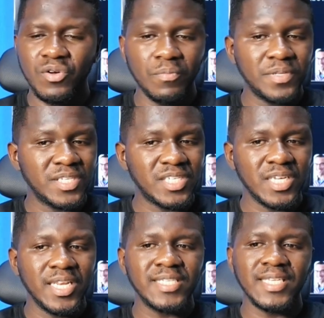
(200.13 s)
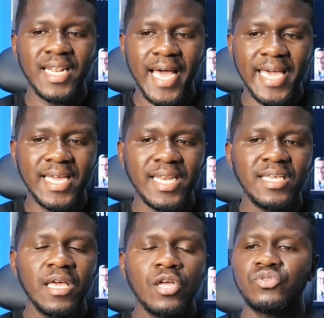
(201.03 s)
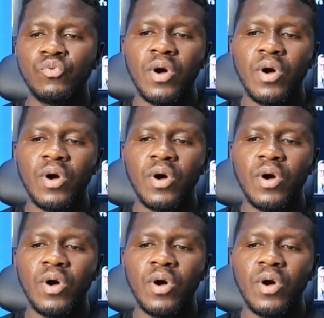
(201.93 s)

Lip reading: the competition is likely to